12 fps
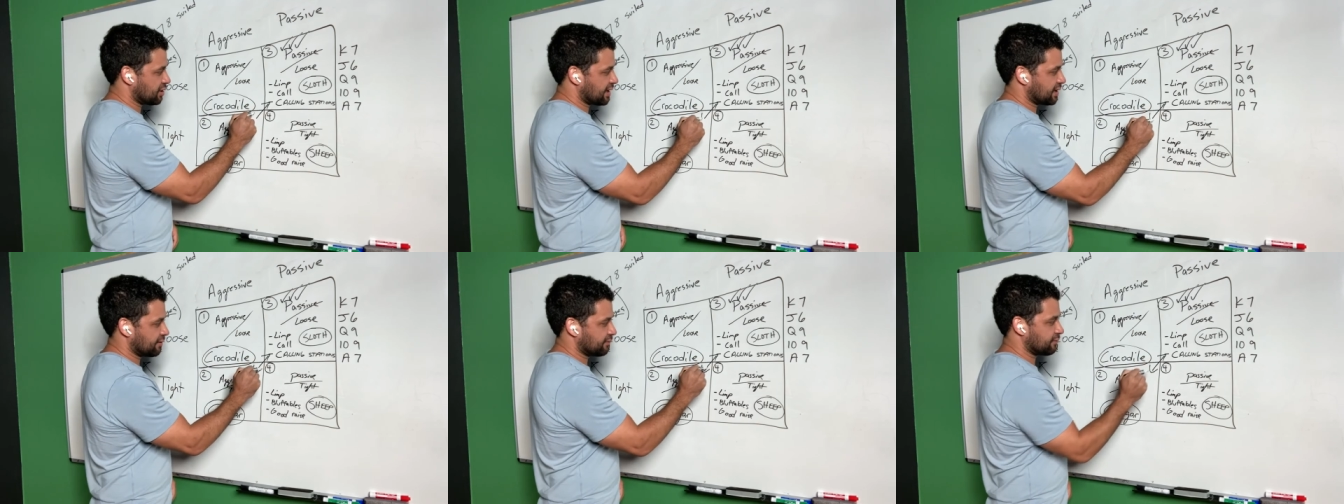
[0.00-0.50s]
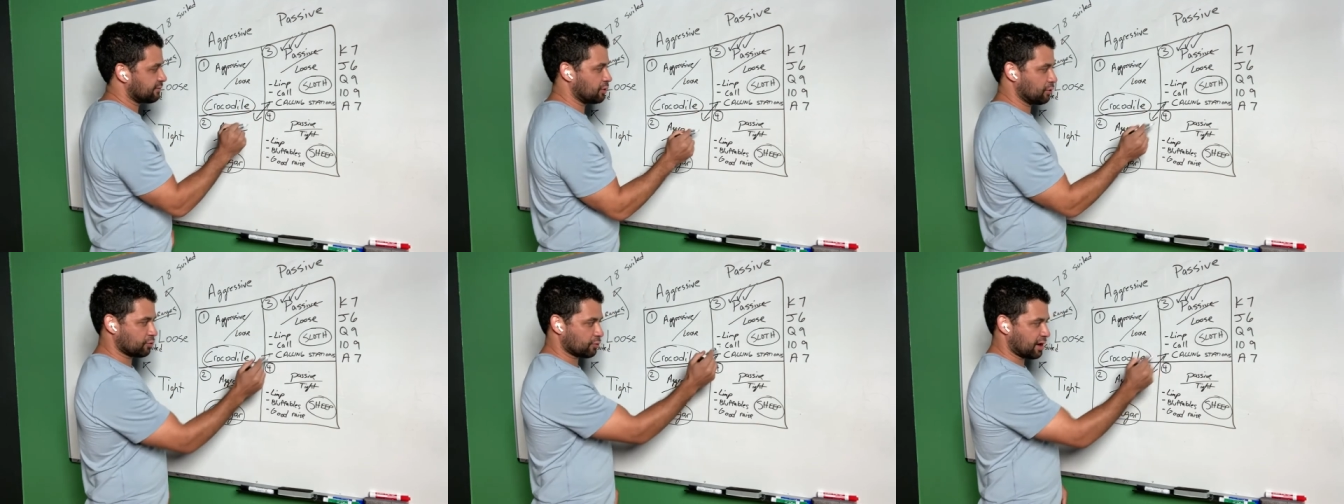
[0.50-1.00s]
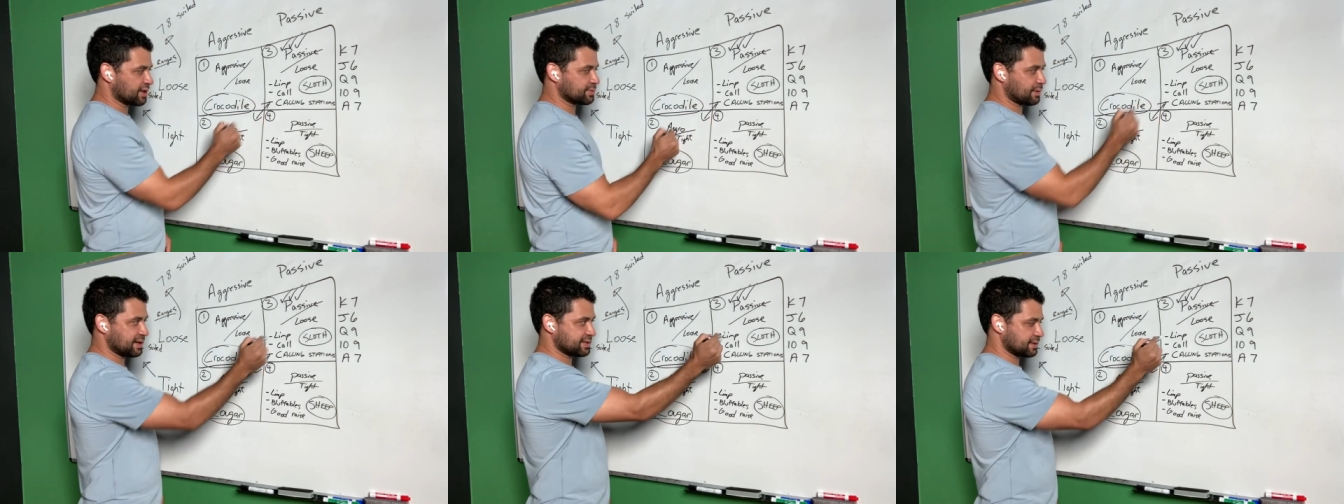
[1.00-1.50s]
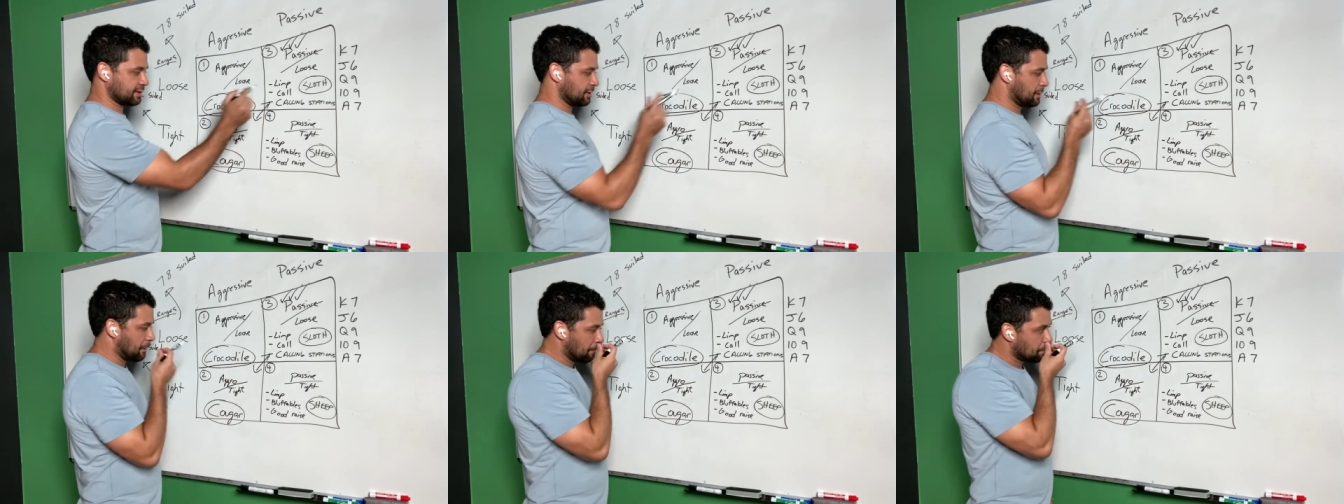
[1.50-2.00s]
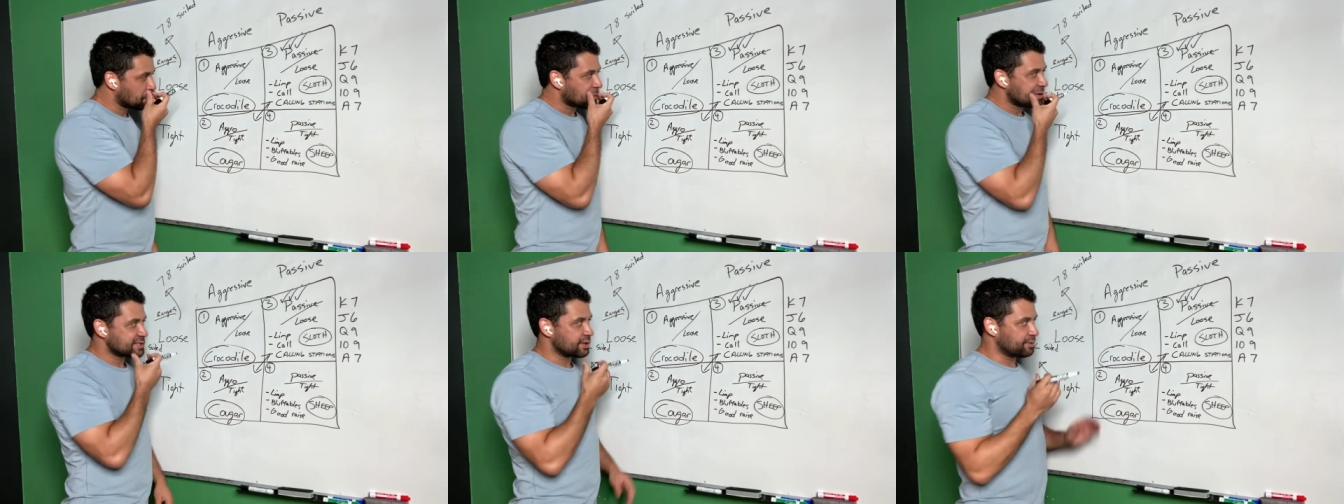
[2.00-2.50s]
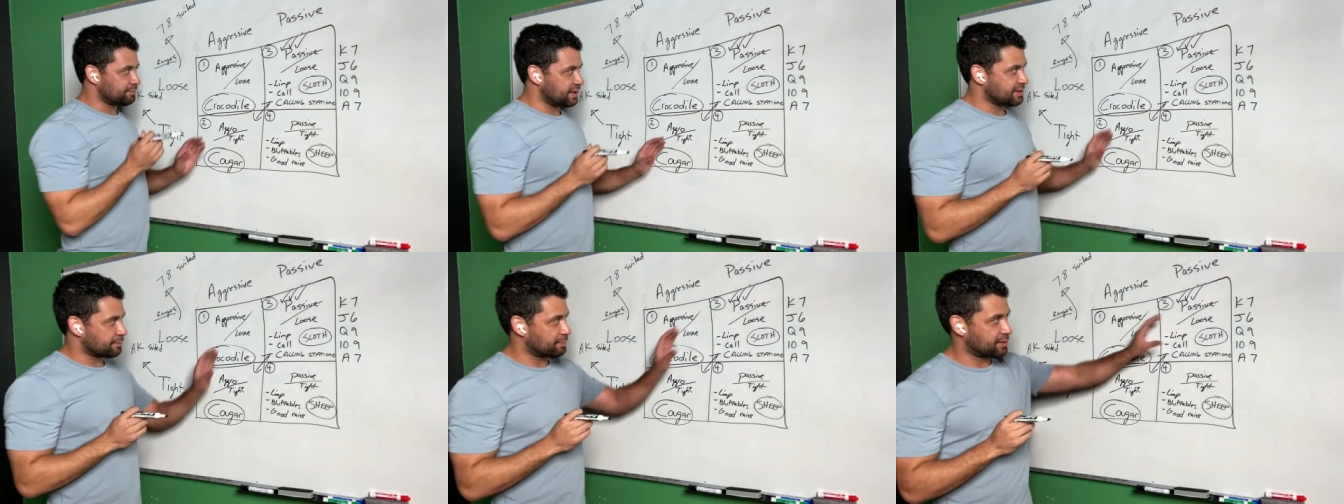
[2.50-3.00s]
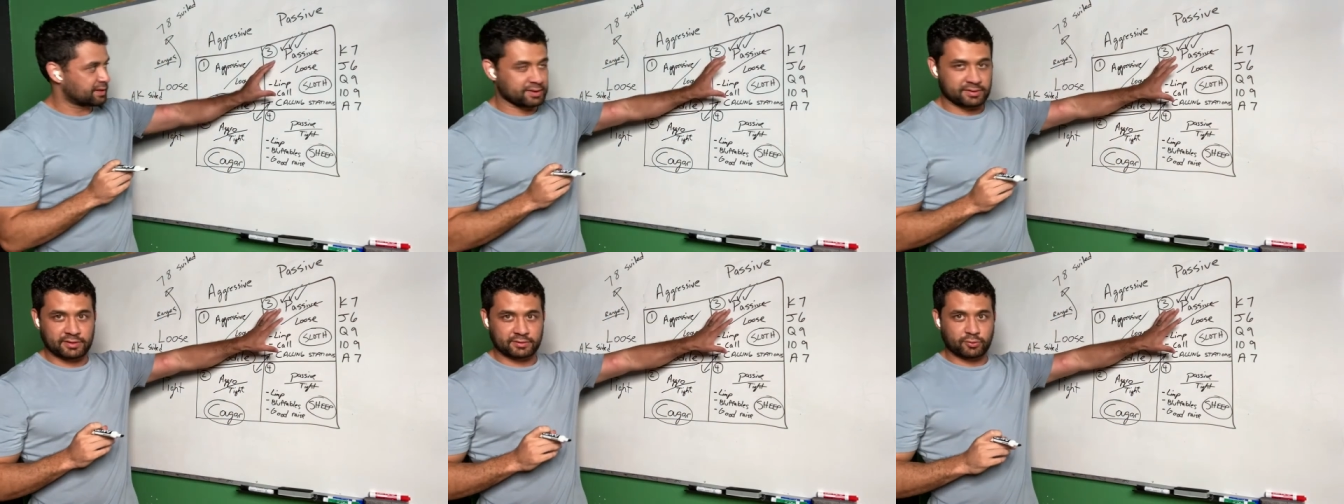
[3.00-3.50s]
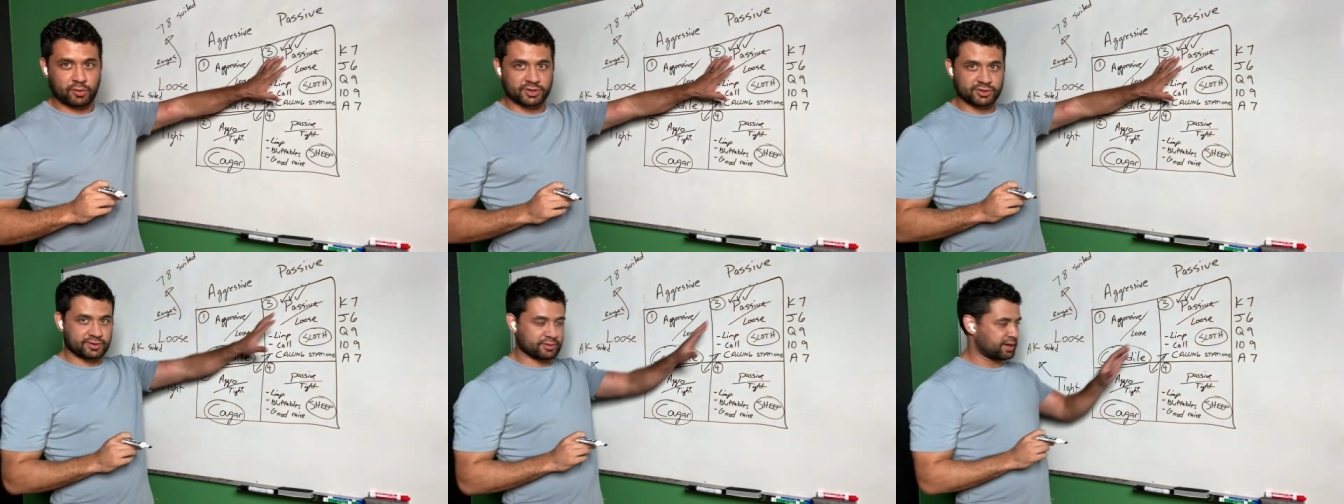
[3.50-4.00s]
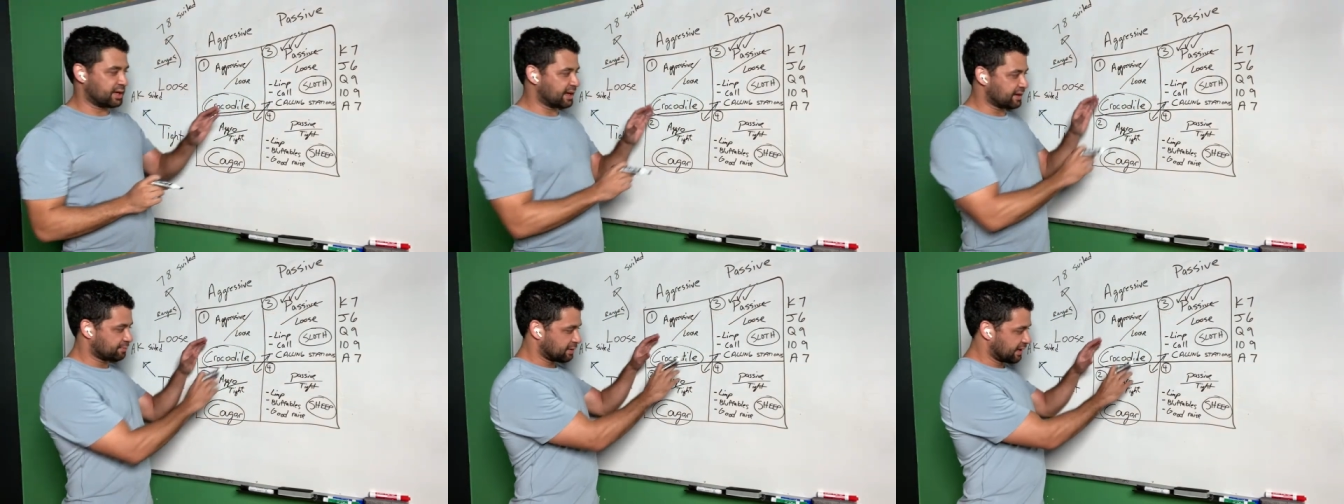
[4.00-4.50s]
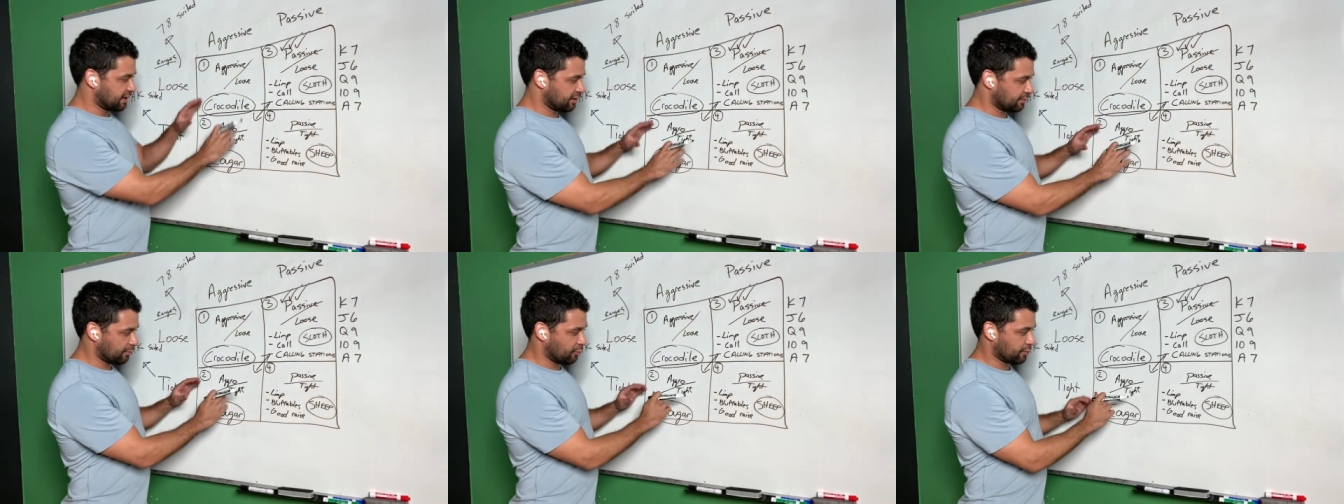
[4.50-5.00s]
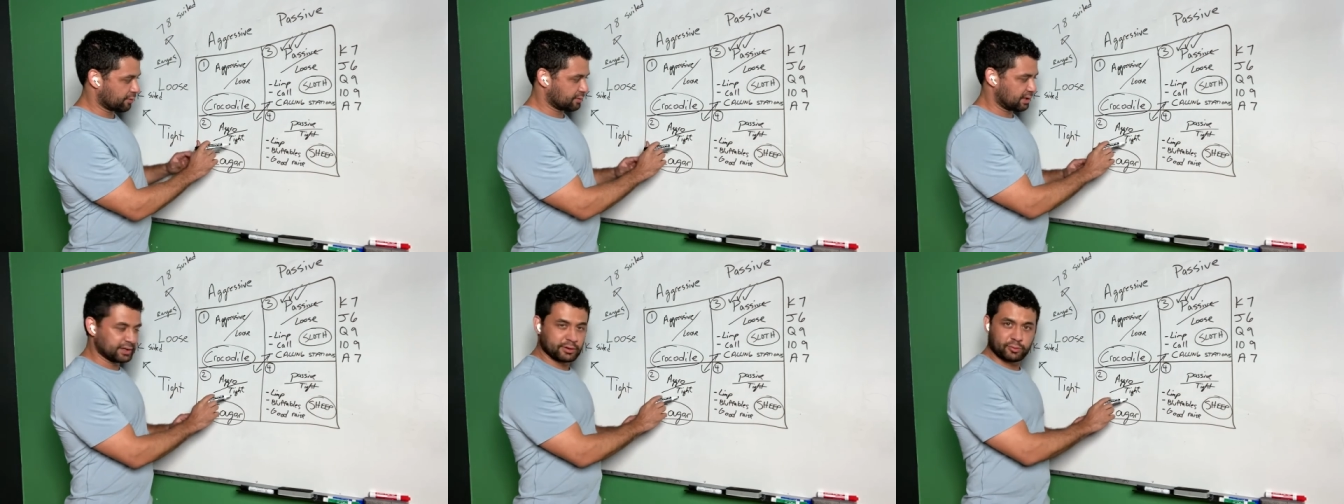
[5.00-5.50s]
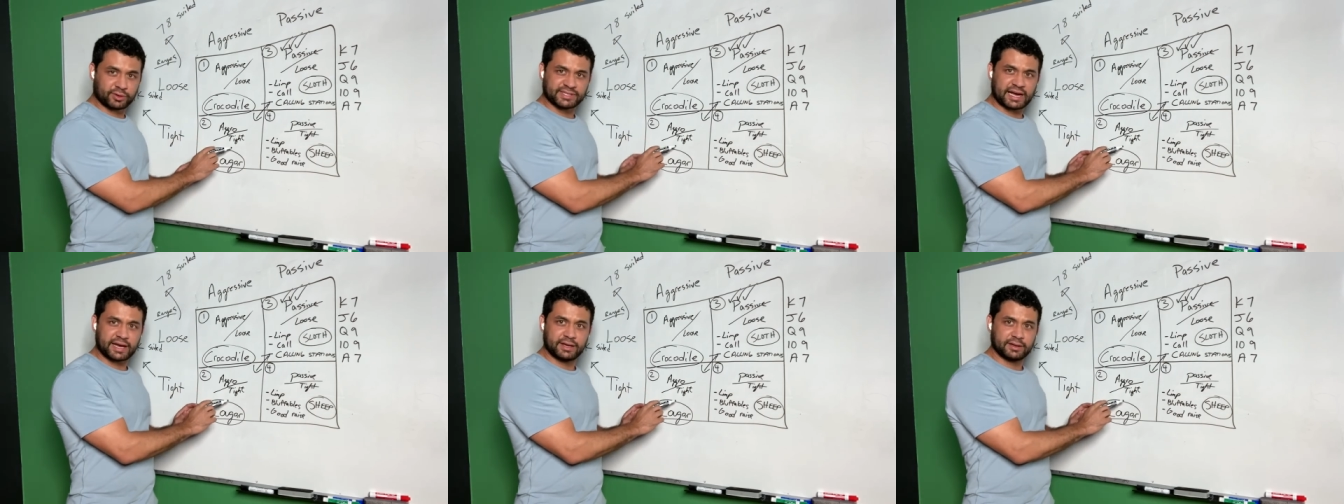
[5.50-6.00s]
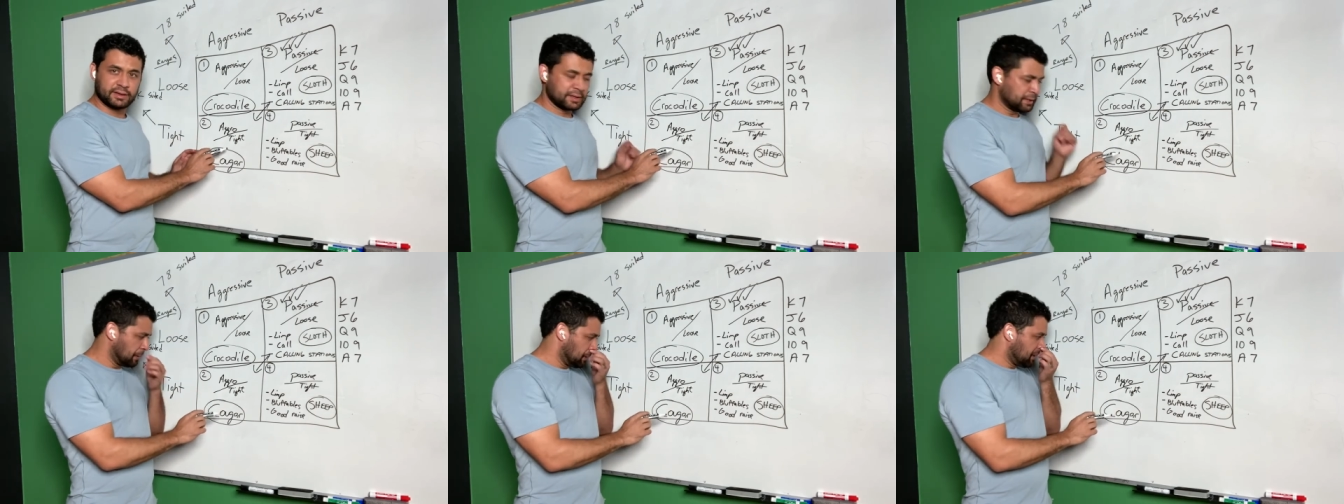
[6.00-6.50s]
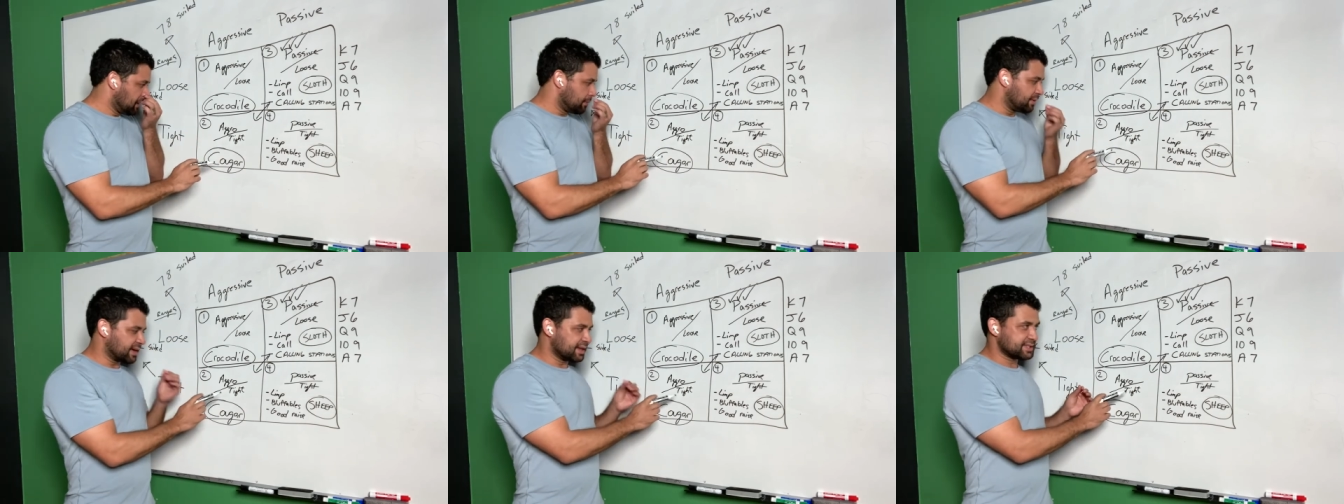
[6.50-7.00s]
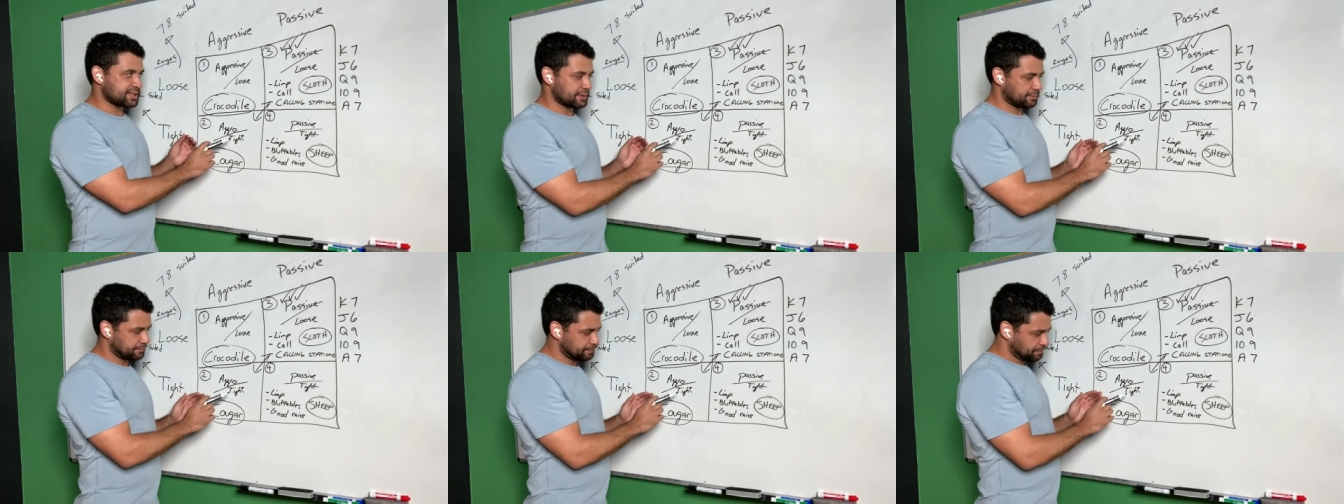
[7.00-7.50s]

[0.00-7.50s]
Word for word: you kind of go crossways. So to beat the, the, the quadrant three, you kind of play a little bit more, a little more tight because